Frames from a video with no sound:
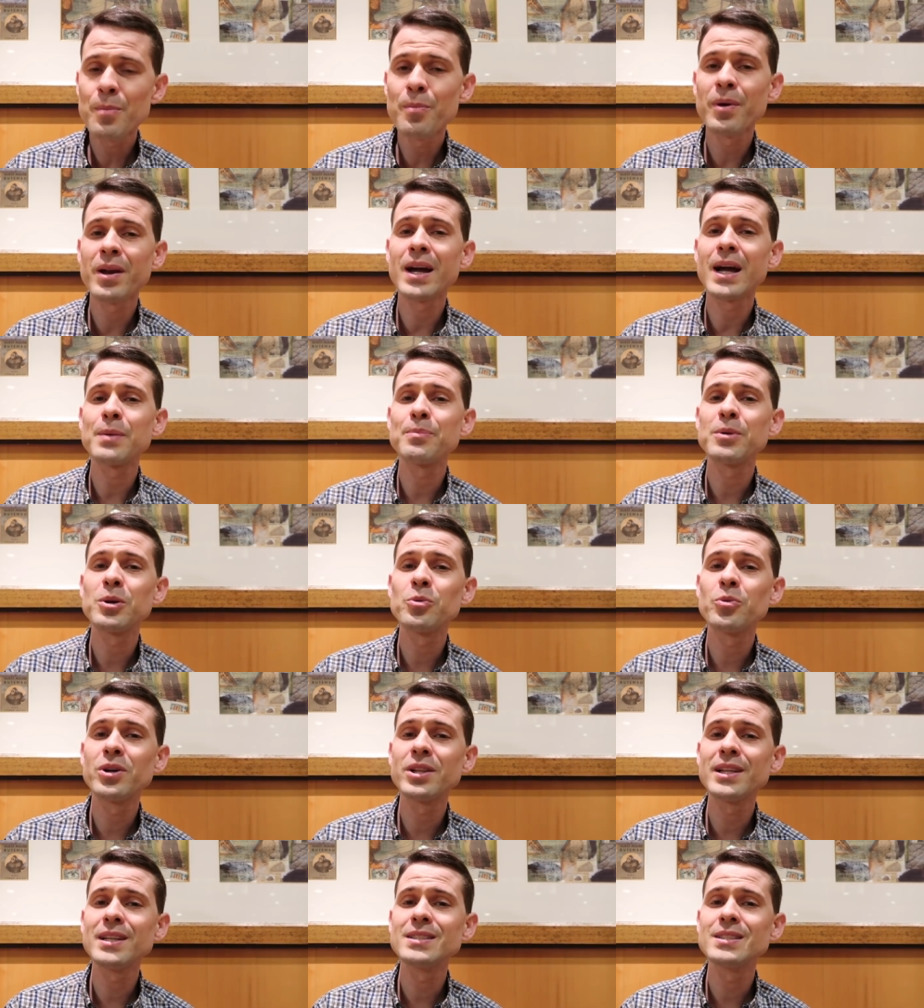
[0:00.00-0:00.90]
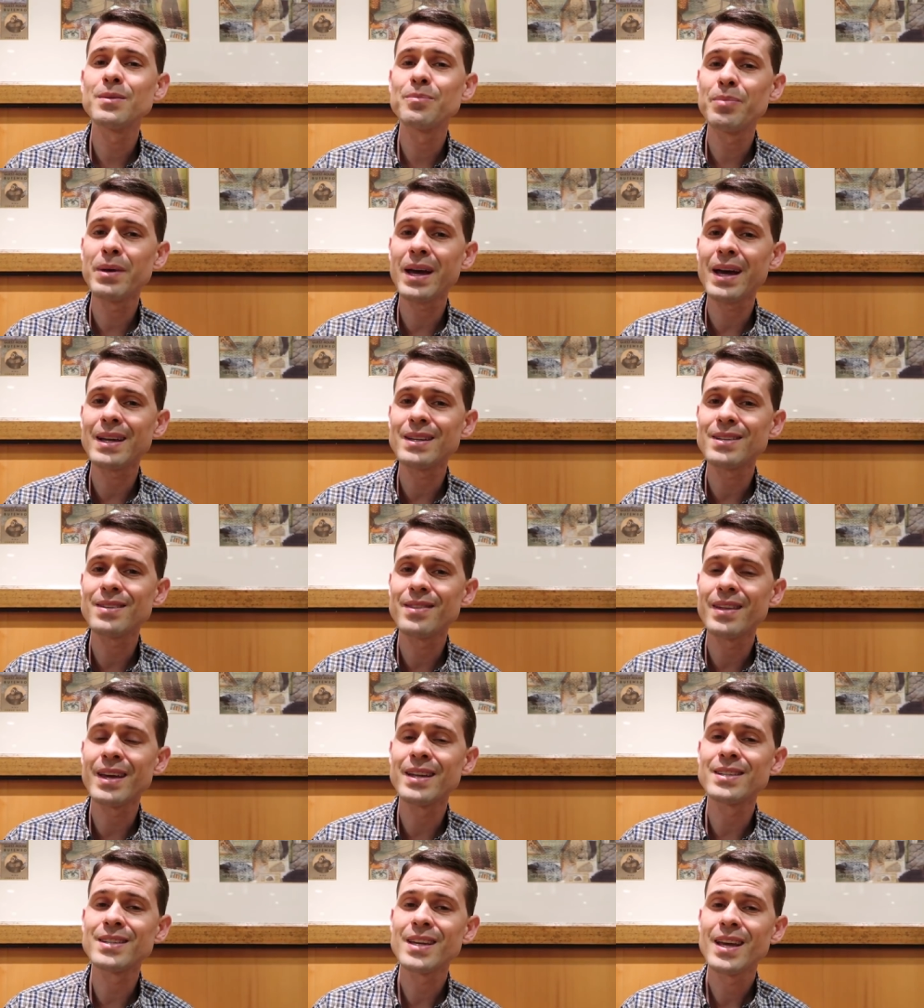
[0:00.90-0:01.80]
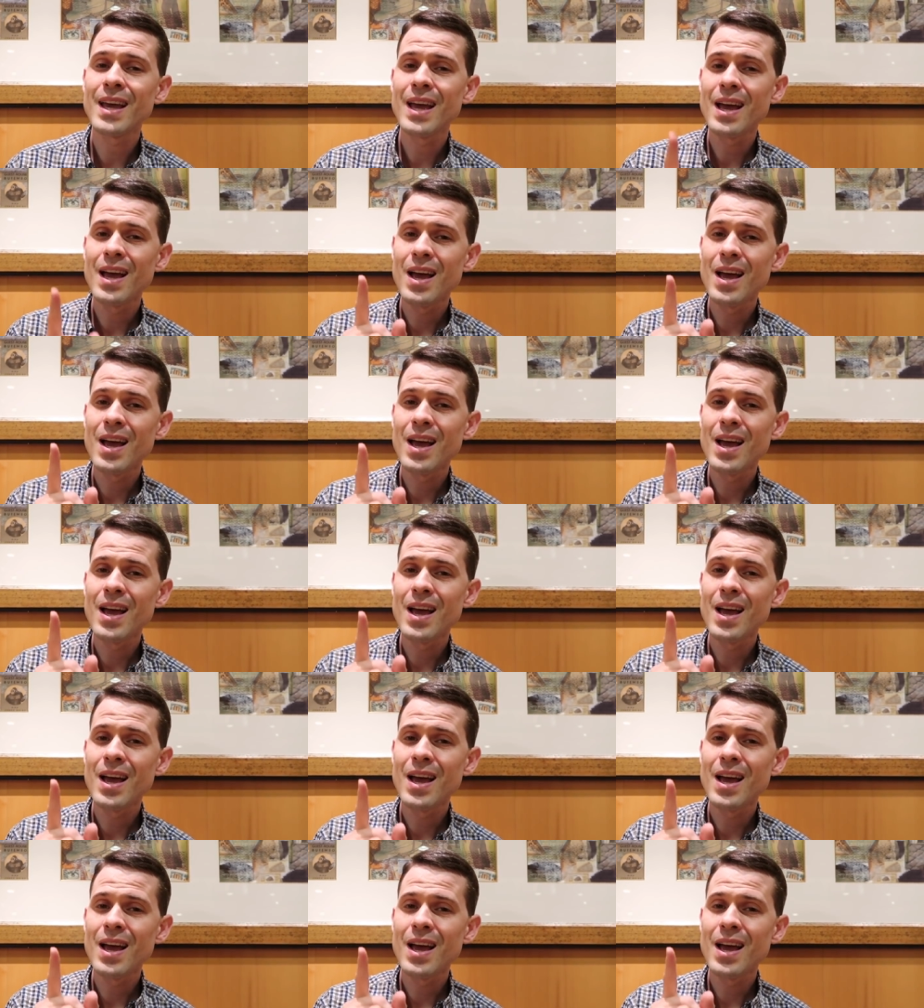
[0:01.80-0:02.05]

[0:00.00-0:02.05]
but I'd be willing to bet that